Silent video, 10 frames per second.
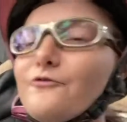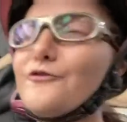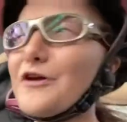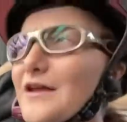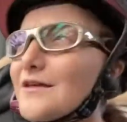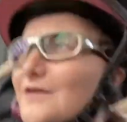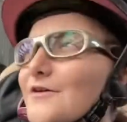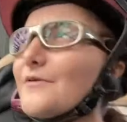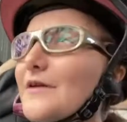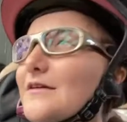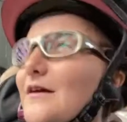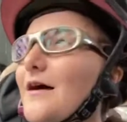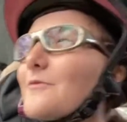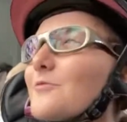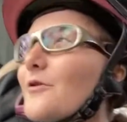footing, you know? Like,
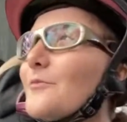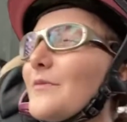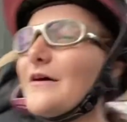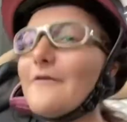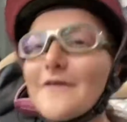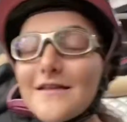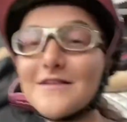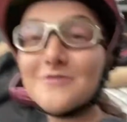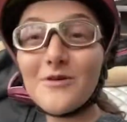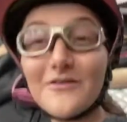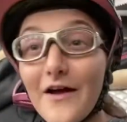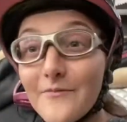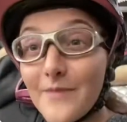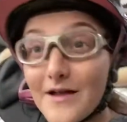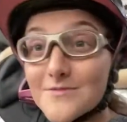I wouldn't be going like twenty-five
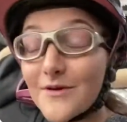miles per